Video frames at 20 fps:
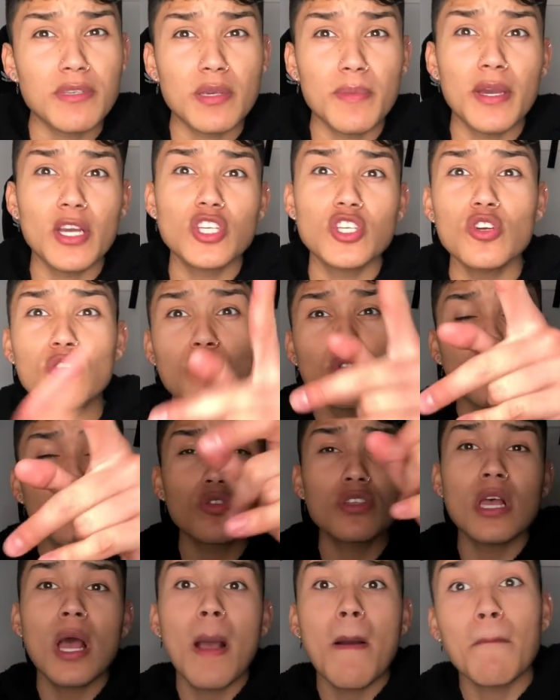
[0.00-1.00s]
So make sure you
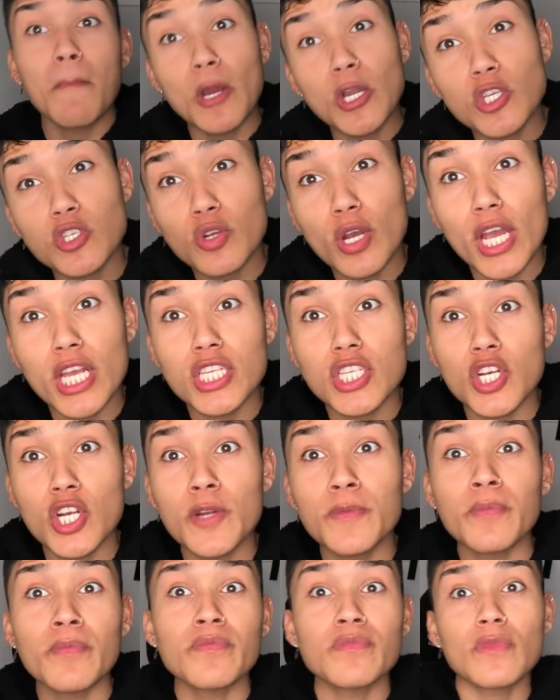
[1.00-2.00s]
use
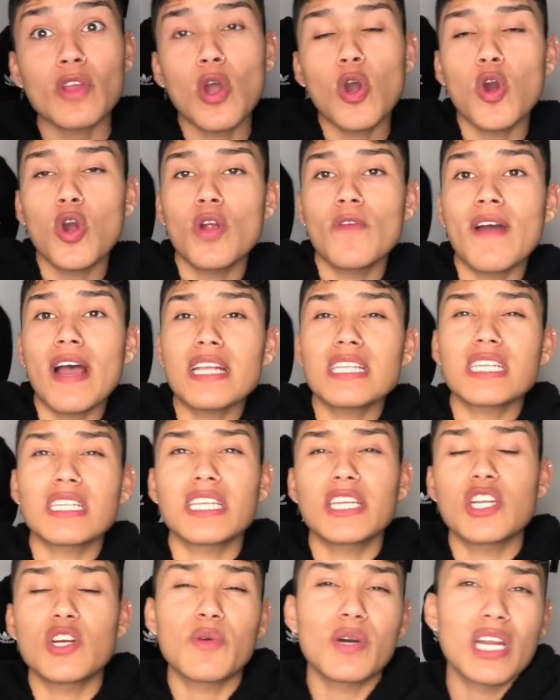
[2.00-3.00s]
moisturizer or
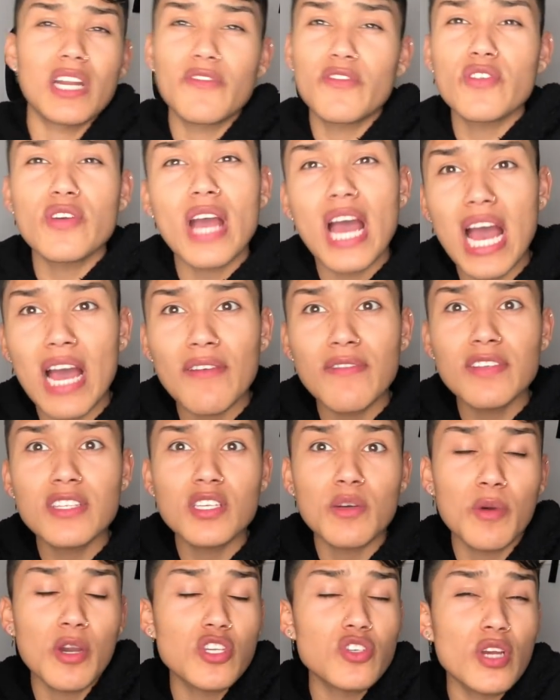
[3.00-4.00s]
Vaseline or whatever you have
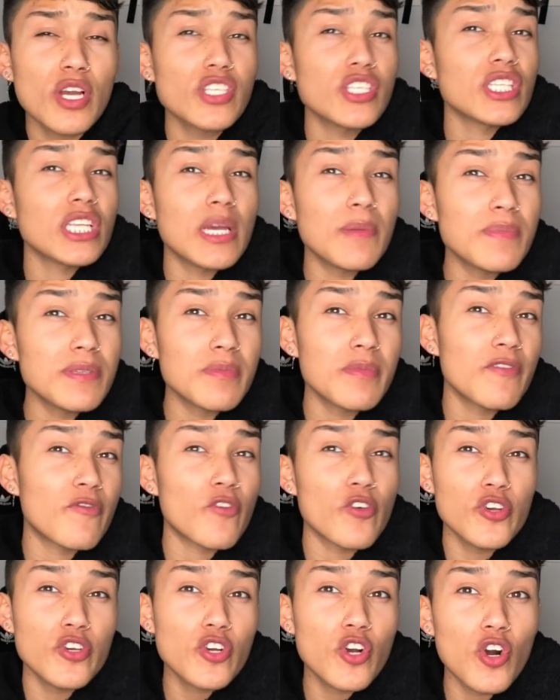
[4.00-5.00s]
to moisturize your lips
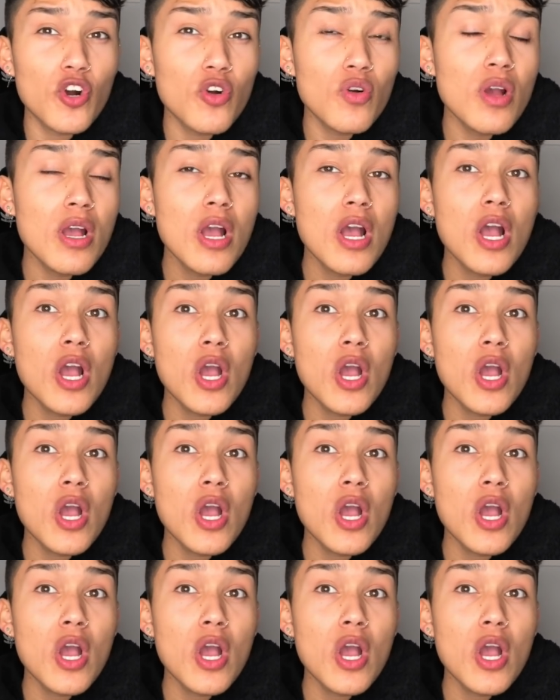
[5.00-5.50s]
before you go,